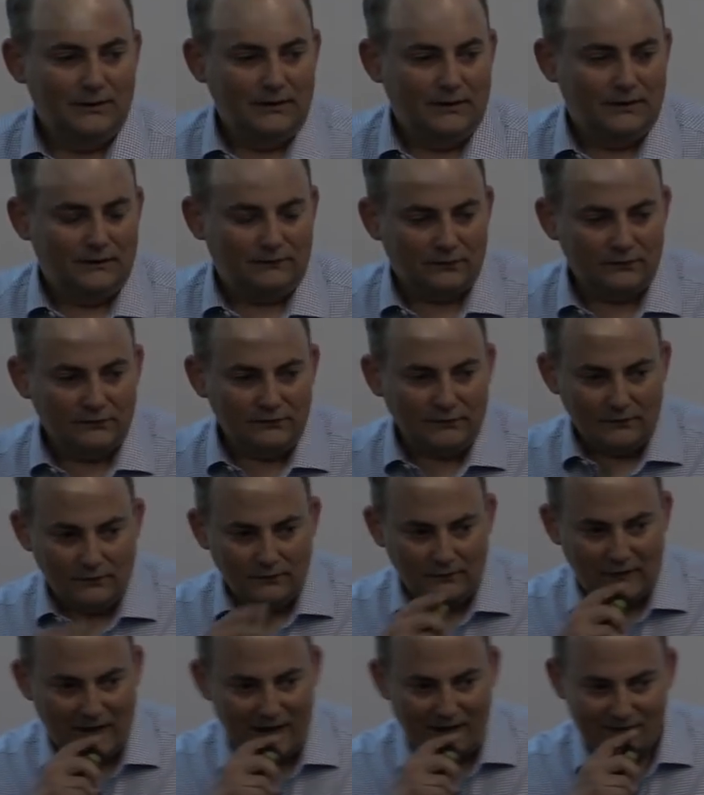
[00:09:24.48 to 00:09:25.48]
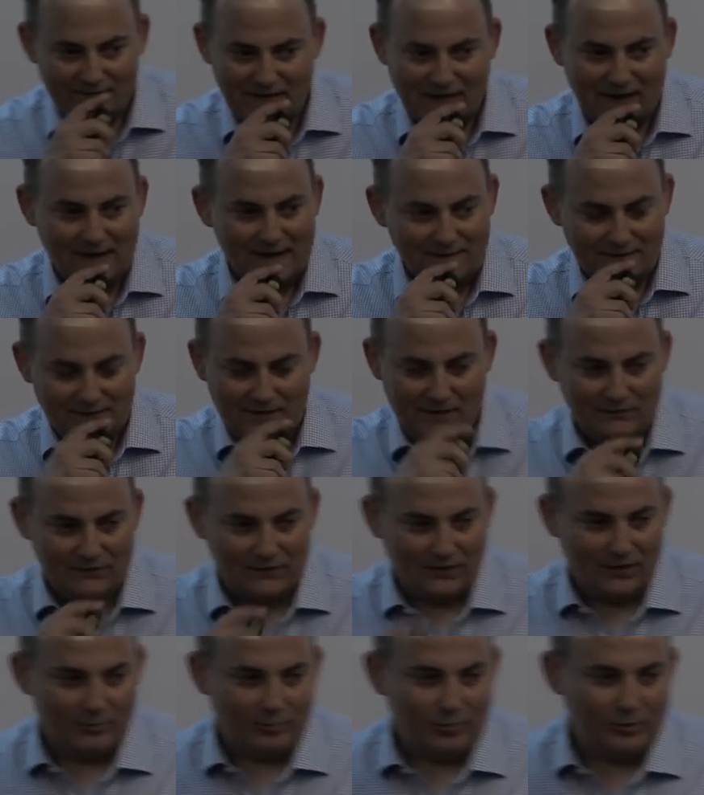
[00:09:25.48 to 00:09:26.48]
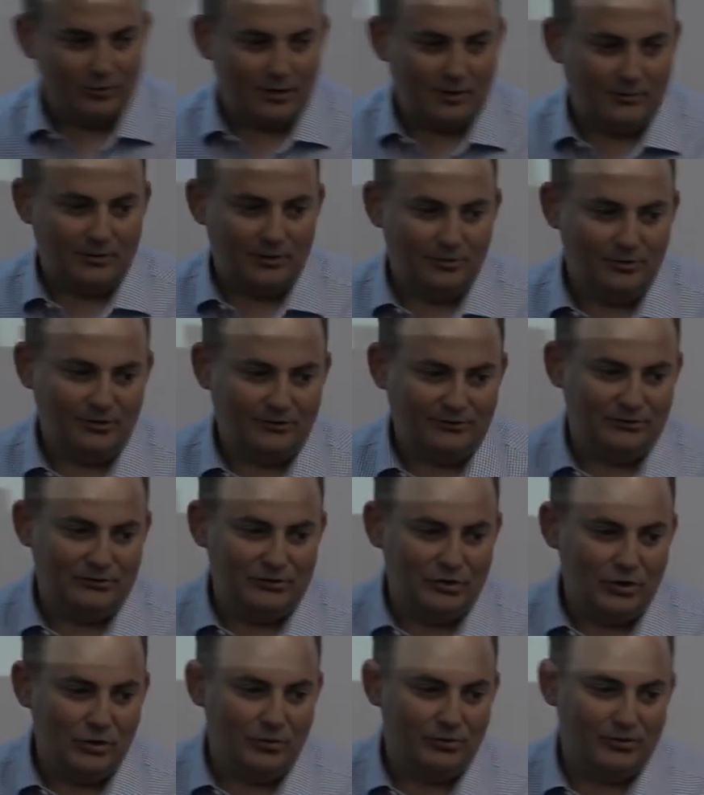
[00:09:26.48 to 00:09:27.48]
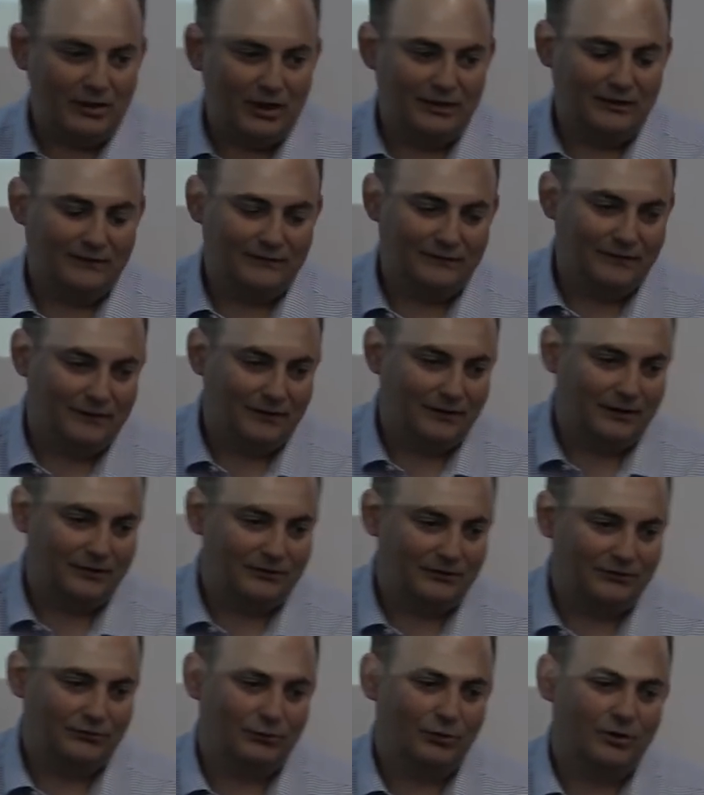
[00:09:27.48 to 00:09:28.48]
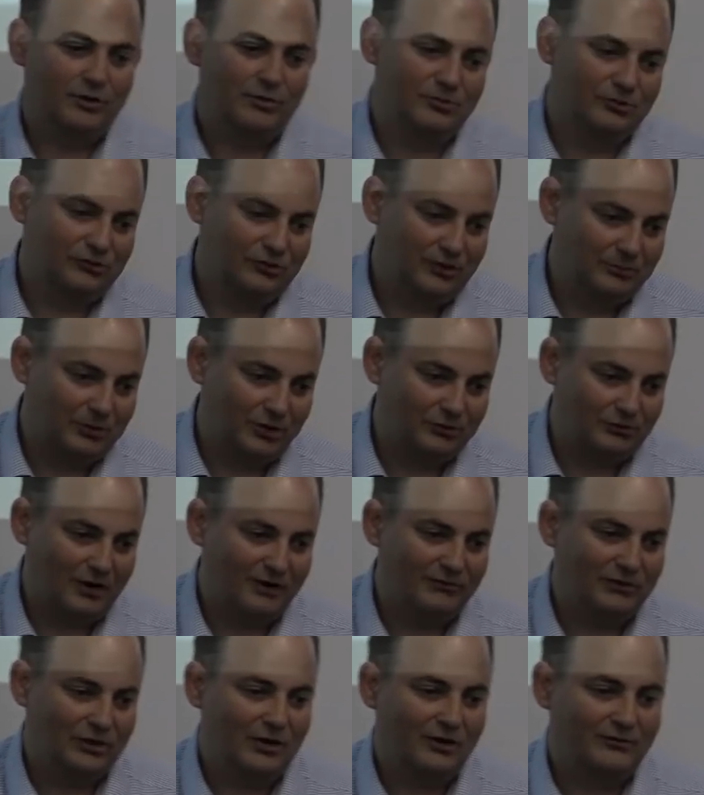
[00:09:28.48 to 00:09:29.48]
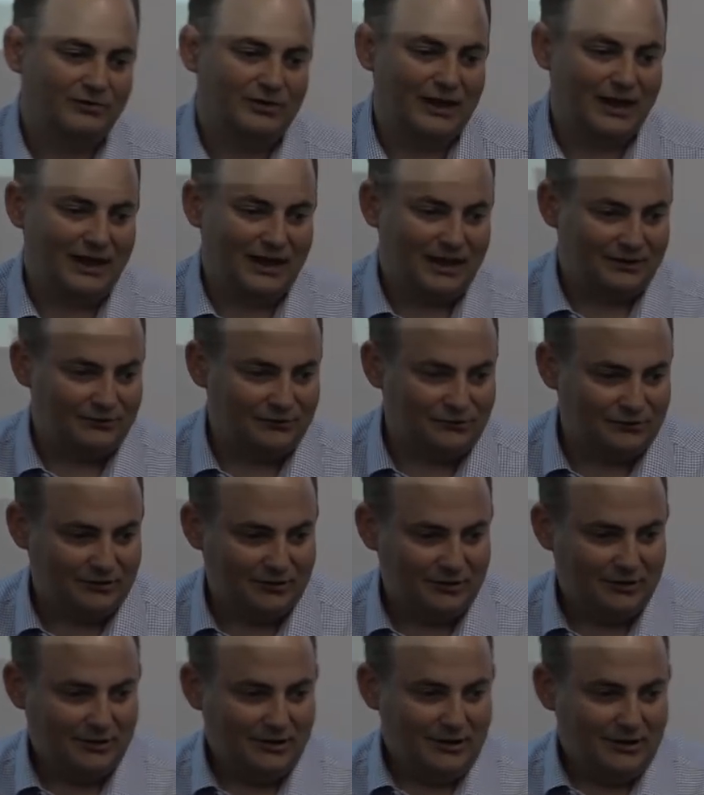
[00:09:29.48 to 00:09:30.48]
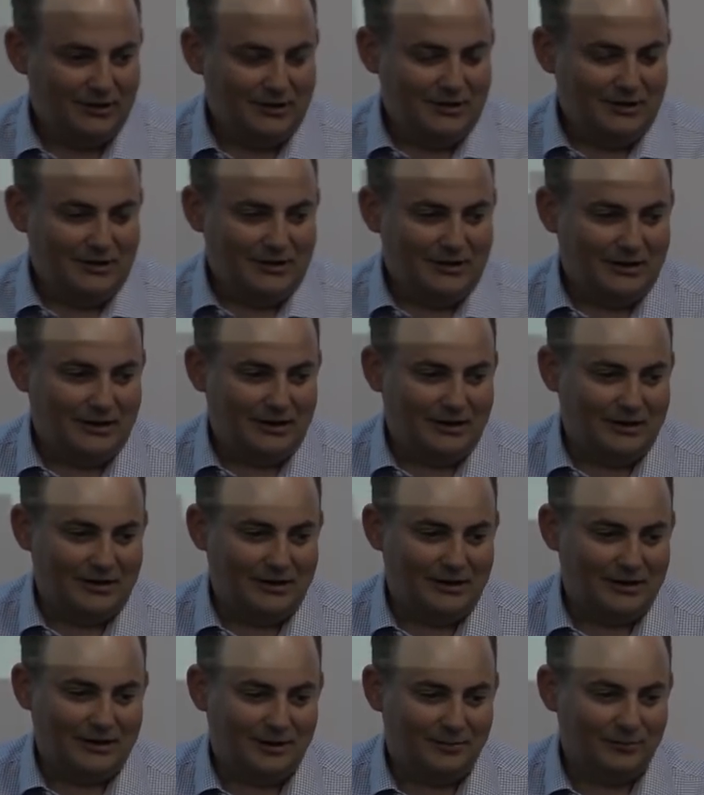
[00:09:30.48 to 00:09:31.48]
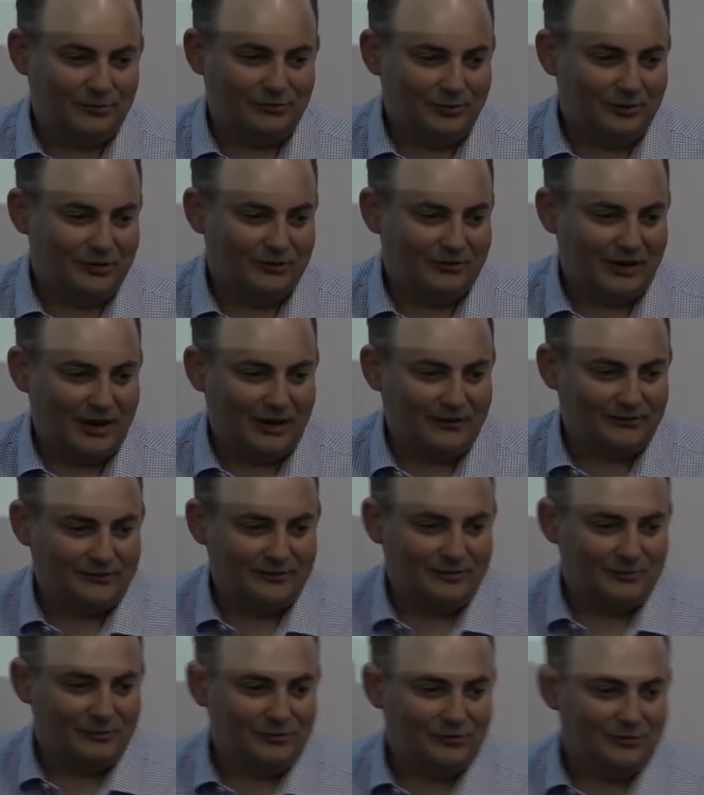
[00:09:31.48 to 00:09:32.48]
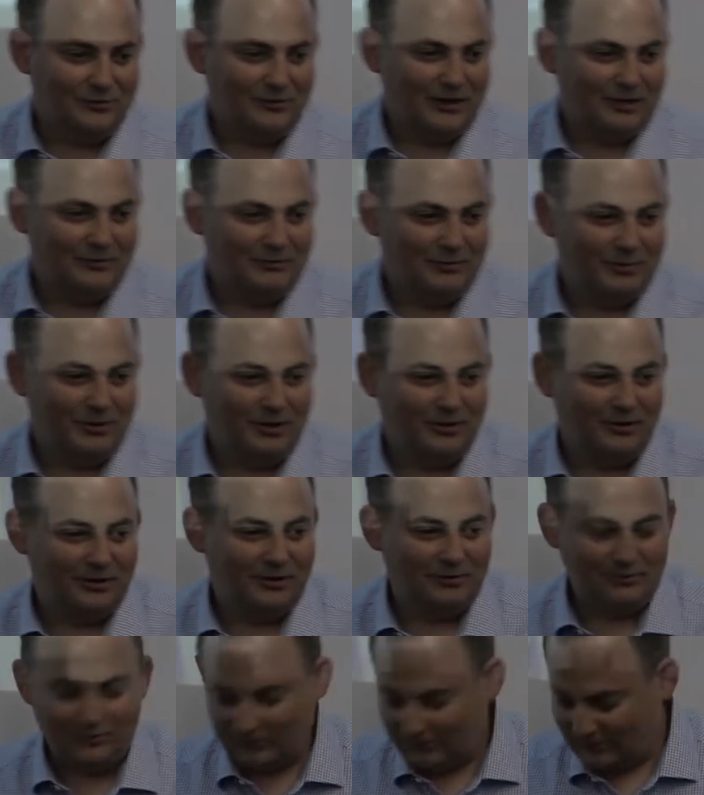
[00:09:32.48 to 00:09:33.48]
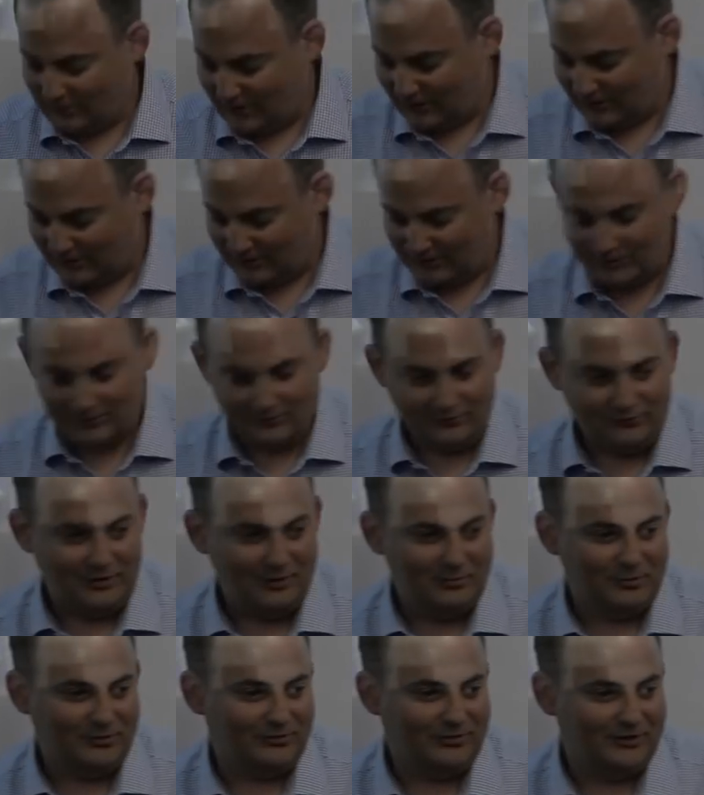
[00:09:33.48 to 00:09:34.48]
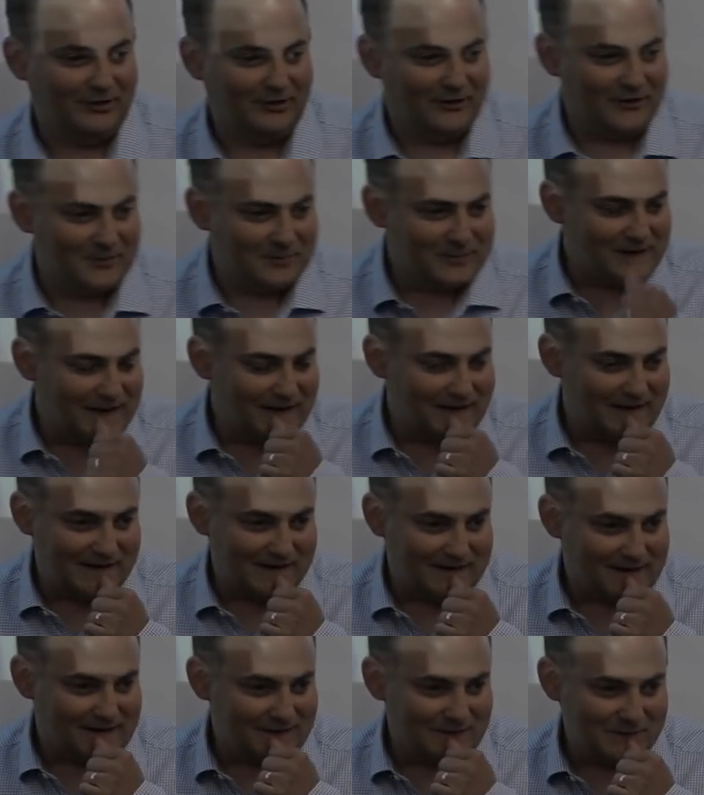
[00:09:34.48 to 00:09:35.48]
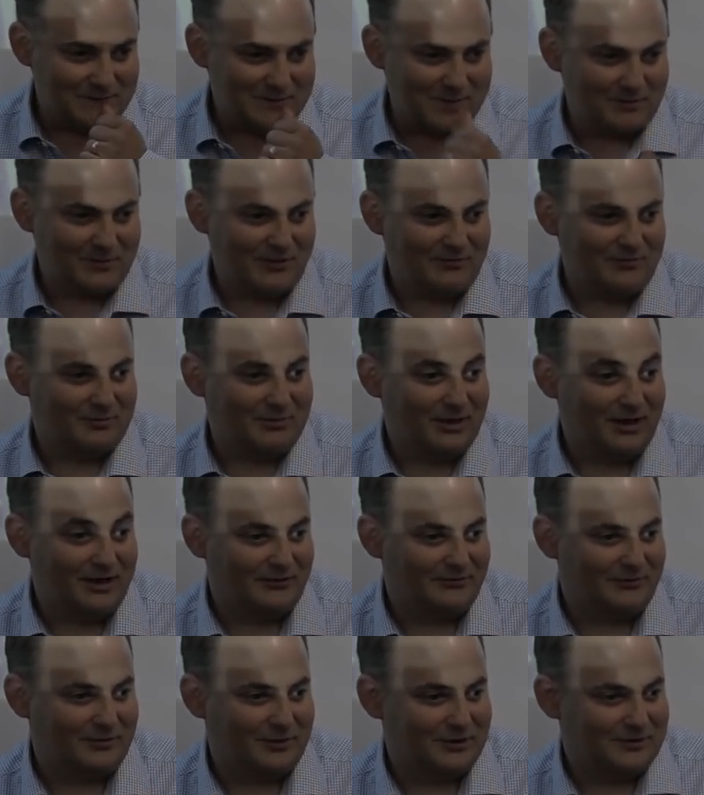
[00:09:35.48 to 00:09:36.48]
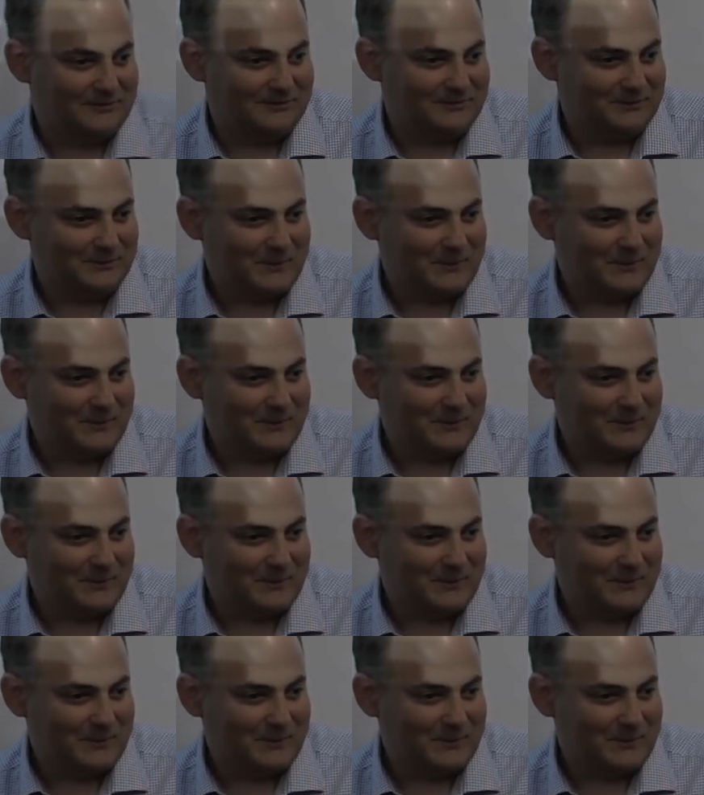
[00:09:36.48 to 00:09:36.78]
It turns out you'd have that if you have a young programmer who doesn't know that his thing can destroy the machine by driving it off the edge. Uh, and I'm sorry, Tasks, I'm sure that repairing it was not the cheapest thing on the planet, and I don't remember ever paying for it.